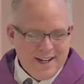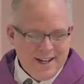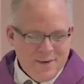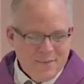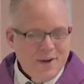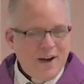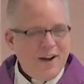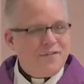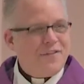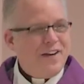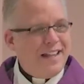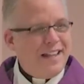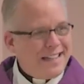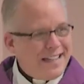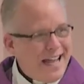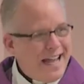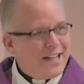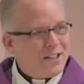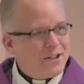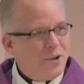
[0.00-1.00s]
And when I finally
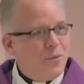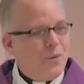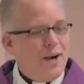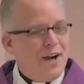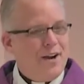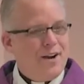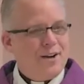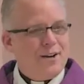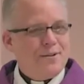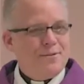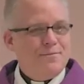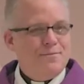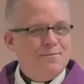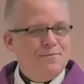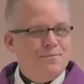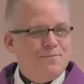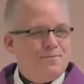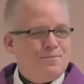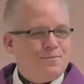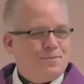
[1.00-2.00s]
got to where
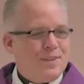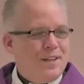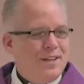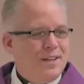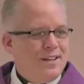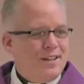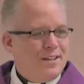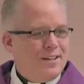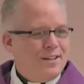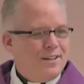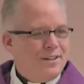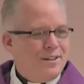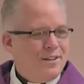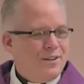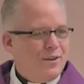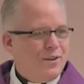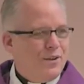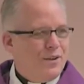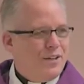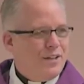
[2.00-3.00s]
the
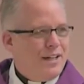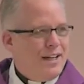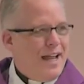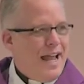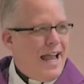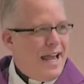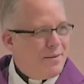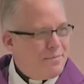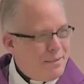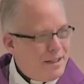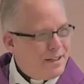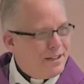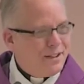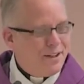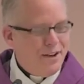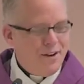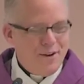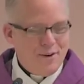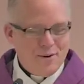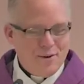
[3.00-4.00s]
Lord had me to
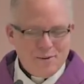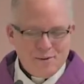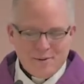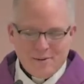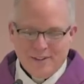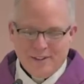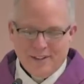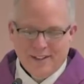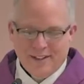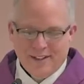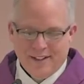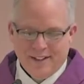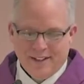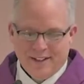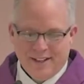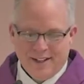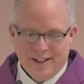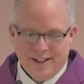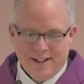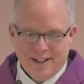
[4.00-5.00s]
go,
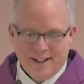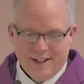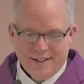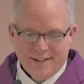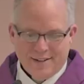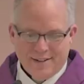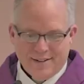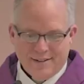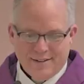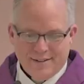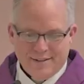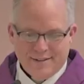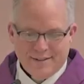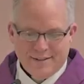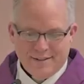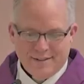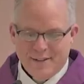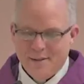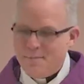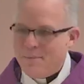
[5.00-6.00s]
uh,
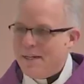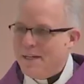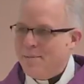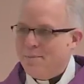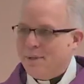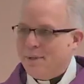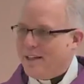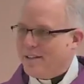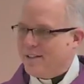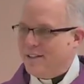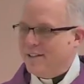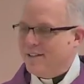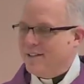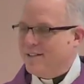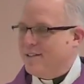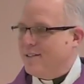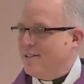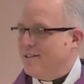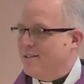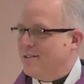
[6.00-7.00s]
then many
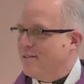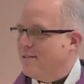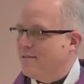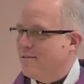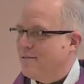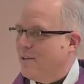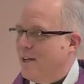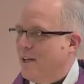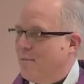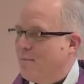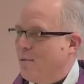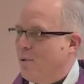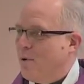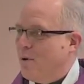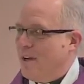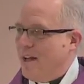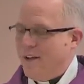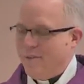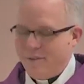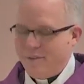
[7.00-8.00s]
blessings uh,
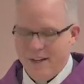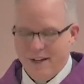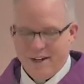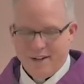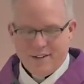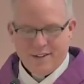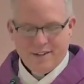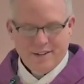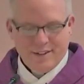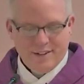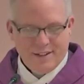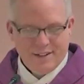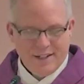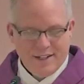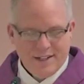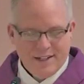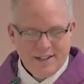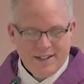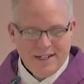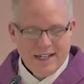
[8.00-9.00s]
poured out there,
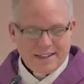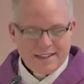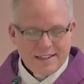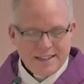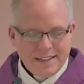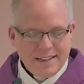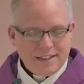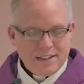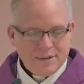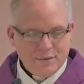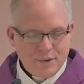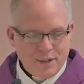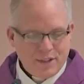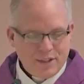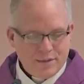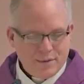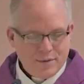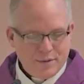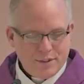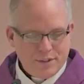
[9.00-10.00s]
uh, not the least of
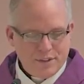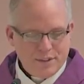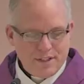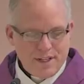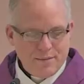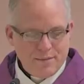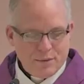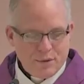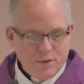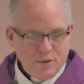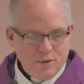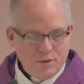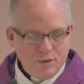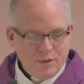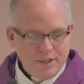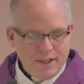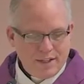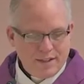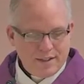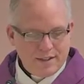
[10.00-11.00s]
which was the same school
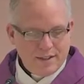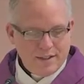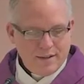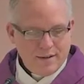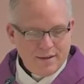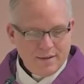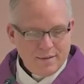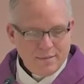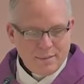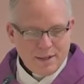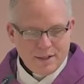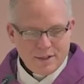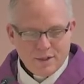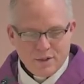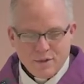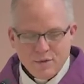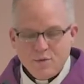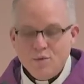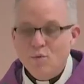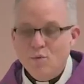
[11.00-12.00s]
that uh, my
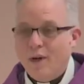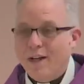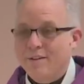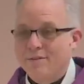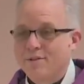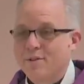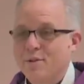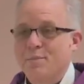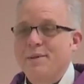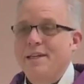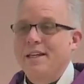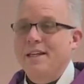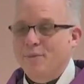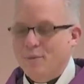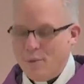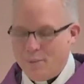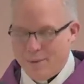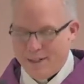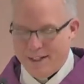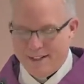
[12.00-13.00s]
soon wife to be
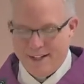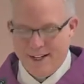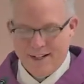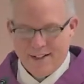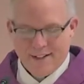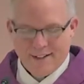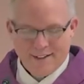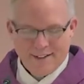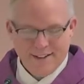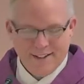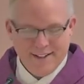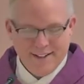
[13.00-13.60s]
would be attending.